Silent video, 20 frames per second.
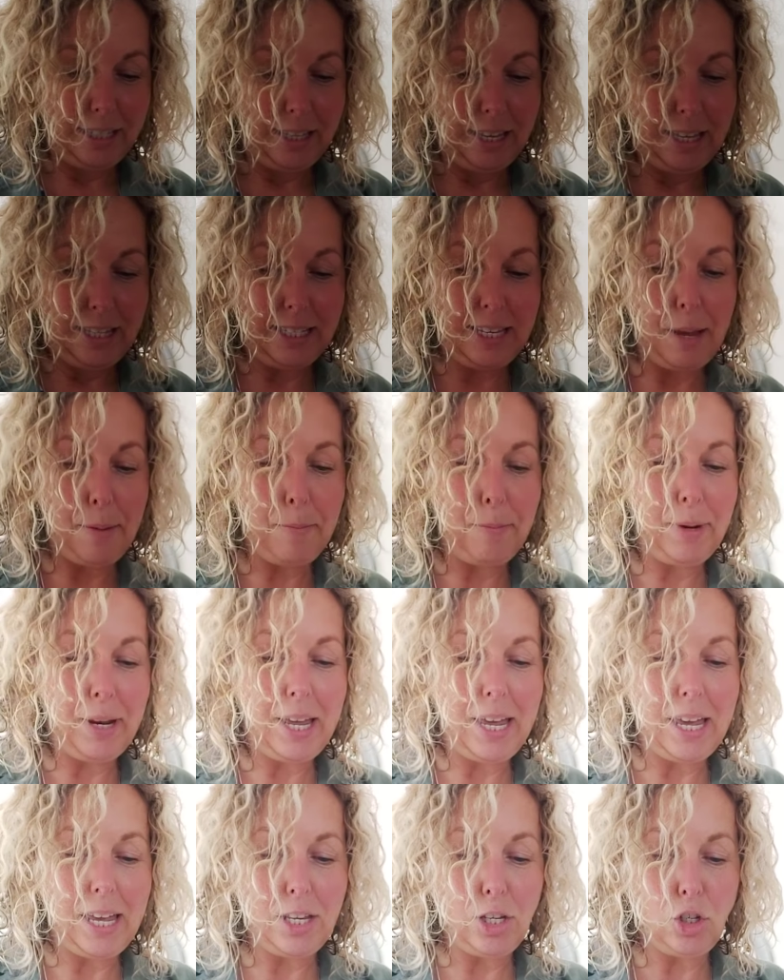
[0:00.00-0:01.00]

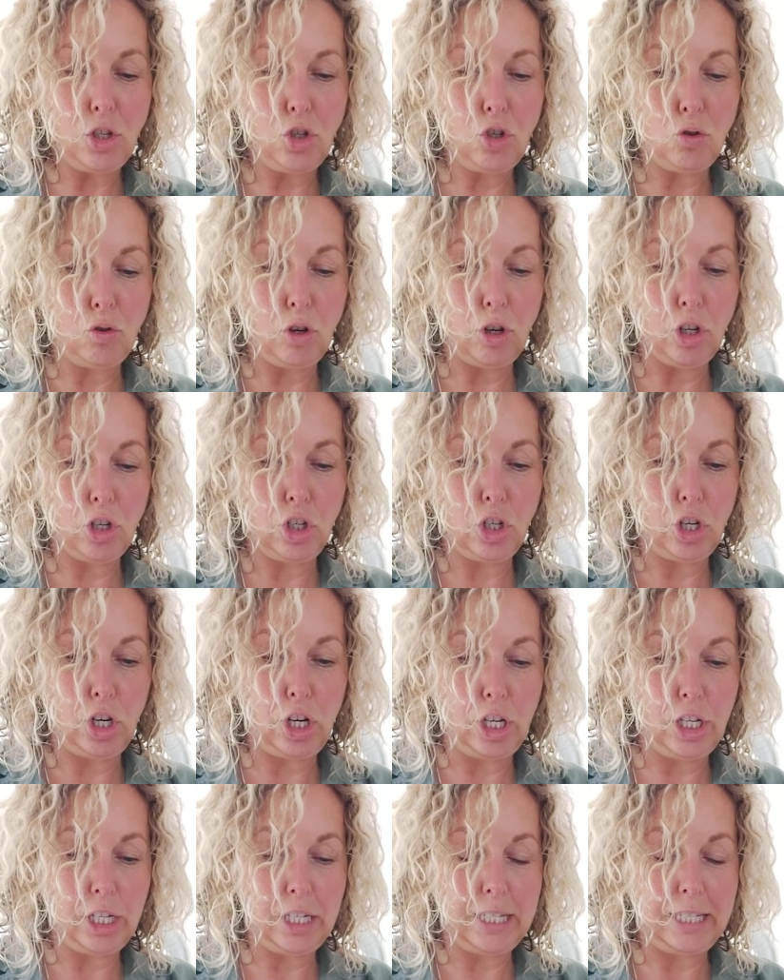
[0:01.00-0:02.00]
Assembly
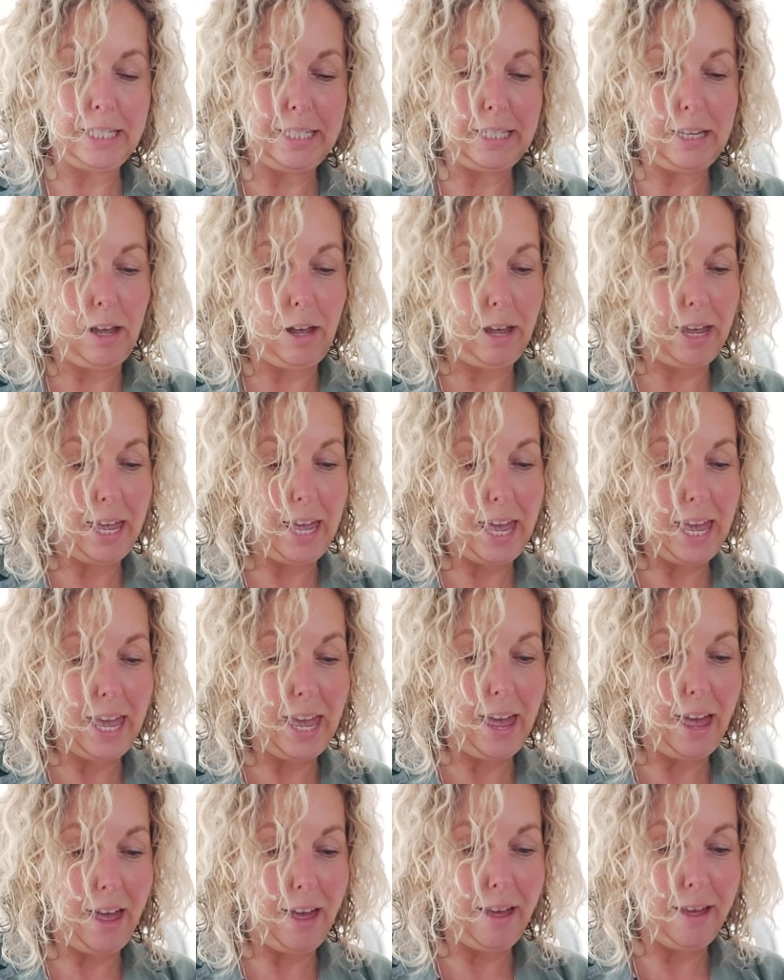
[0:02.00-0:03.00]
instructions are
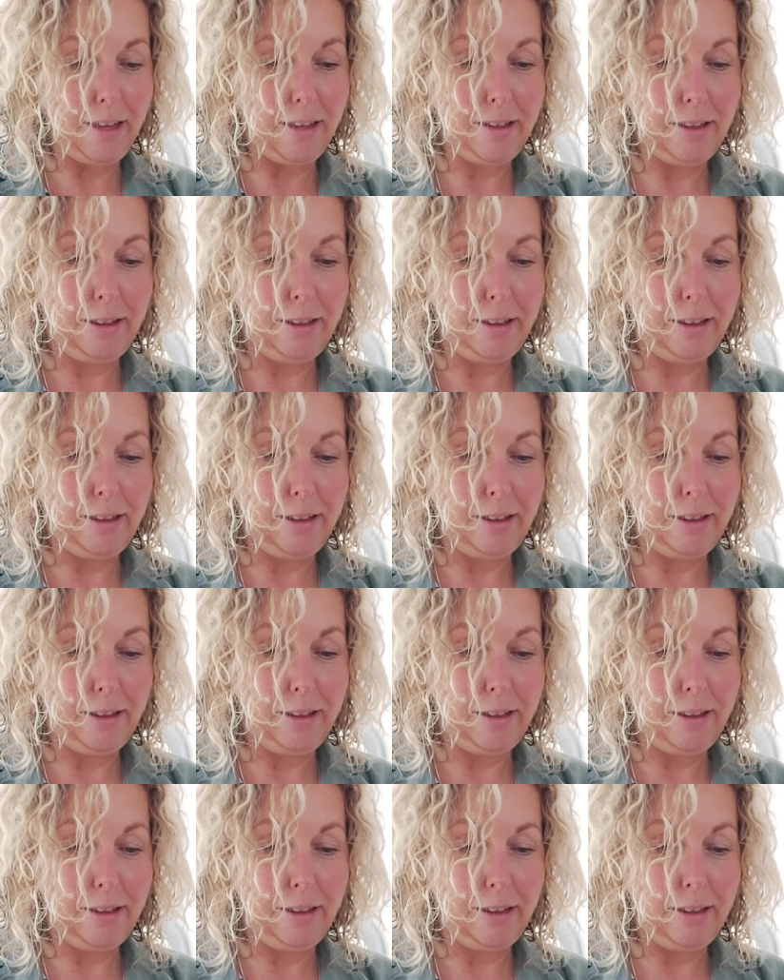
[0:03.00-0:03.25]
here.